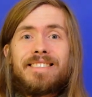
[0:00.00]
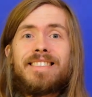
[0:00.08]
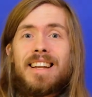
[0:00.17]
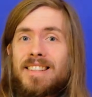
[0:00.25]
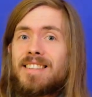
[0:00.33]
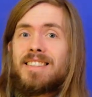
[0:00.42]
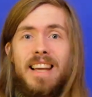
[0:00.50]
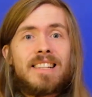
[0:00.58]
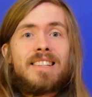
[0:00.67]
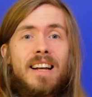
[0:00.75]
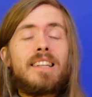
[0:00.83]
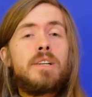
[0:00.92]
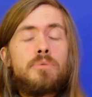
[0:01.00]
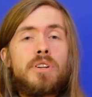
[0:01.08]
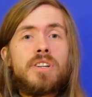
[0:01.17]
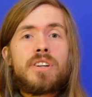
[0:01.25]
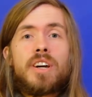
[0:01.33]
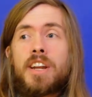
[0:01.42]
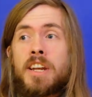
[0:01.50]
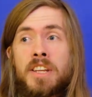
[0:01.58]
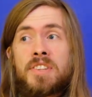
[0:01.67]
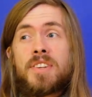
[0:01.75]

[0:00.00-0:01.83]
that's exactly what you're gonna need.